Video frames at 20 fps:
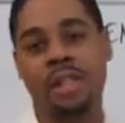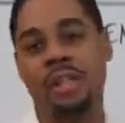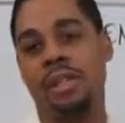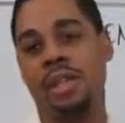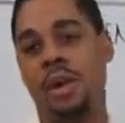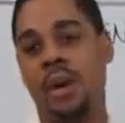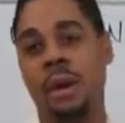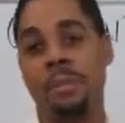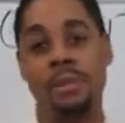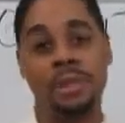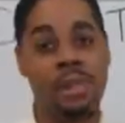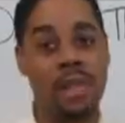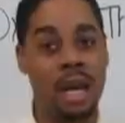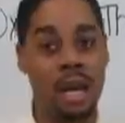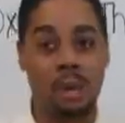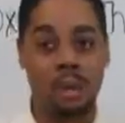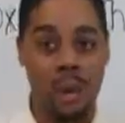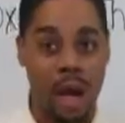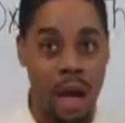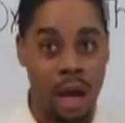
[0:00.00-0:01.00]
So I'm just
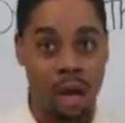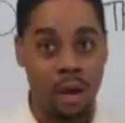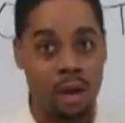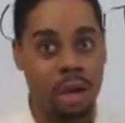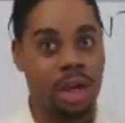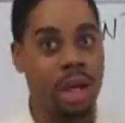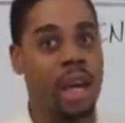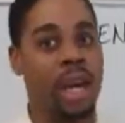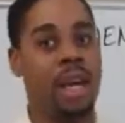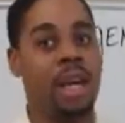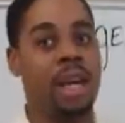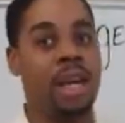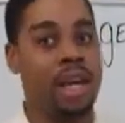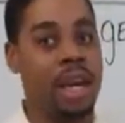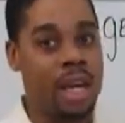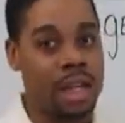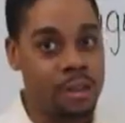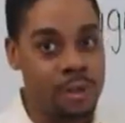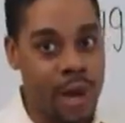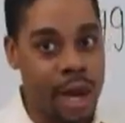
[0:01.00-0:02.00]
like, wow, okay, he
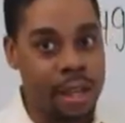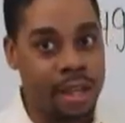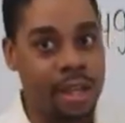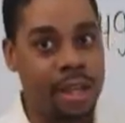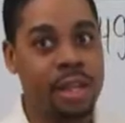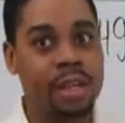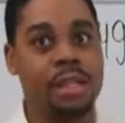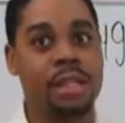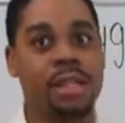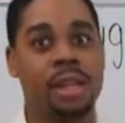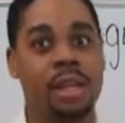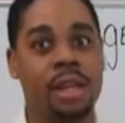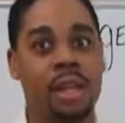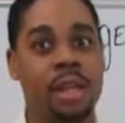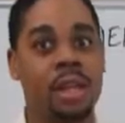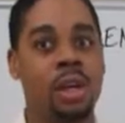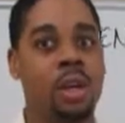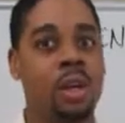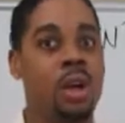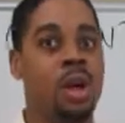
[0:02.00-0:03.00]
contracted this,
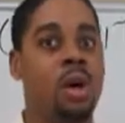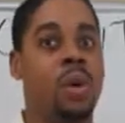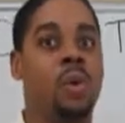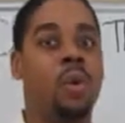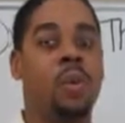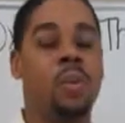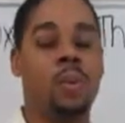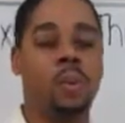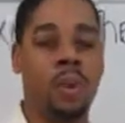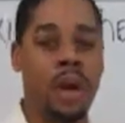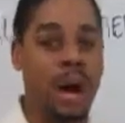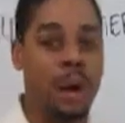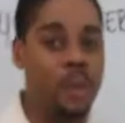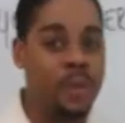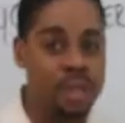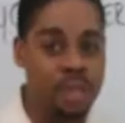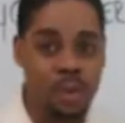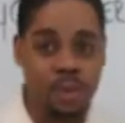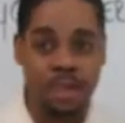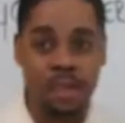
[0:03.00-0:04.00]
you know, I
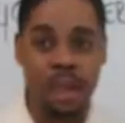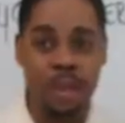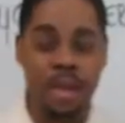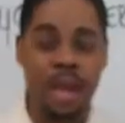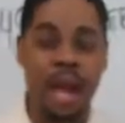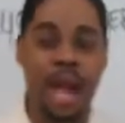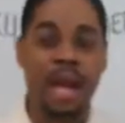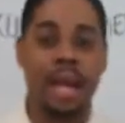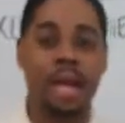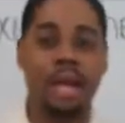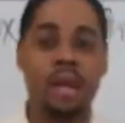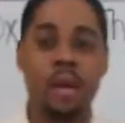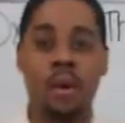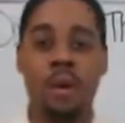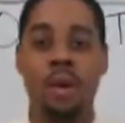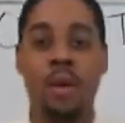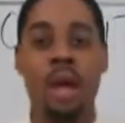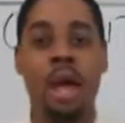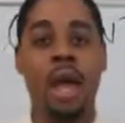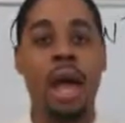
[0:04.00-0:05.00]
wish it was something I can
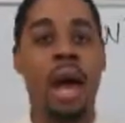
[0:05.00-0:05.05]
do.